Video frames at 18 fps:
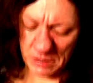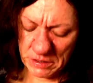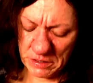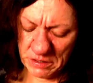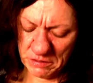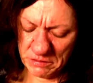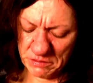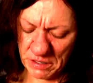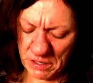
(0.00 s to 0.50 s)
had
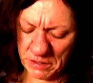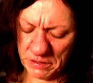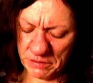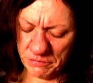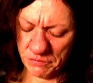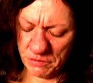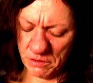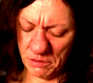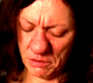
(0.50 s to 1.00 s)
anxiety
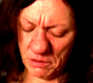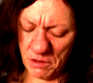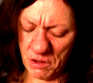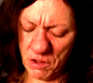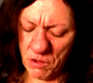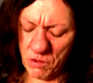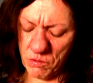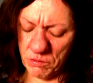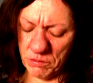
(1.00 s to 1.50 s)
for a
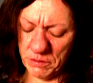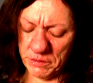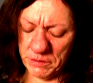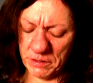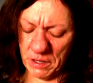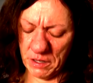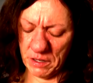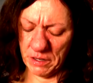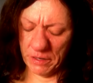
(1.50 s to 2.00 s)
long
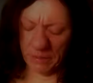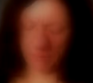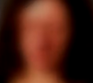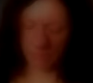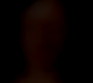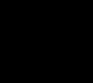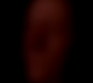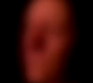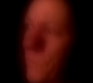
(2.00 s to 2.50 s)
time.
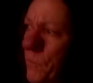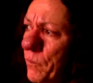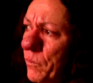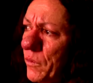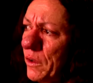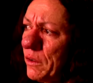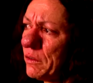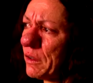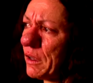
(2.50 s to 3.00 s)

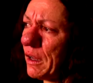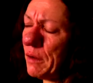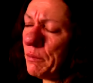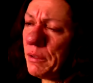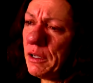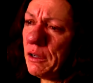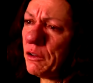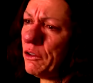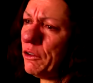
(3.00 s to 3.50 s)
There's gotta
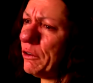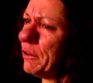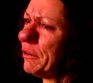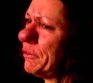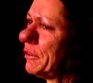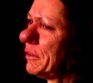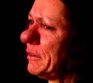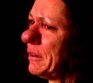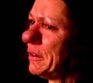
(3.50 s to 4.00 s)
be a cure
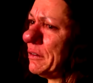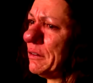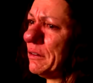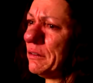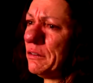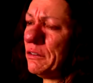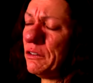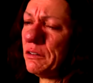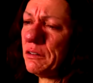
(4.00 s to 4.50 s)
for this.
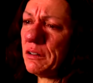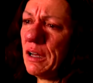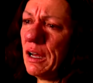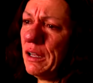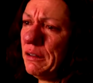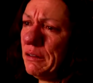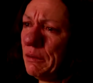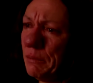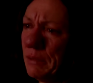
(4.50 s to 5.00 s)
It's just got to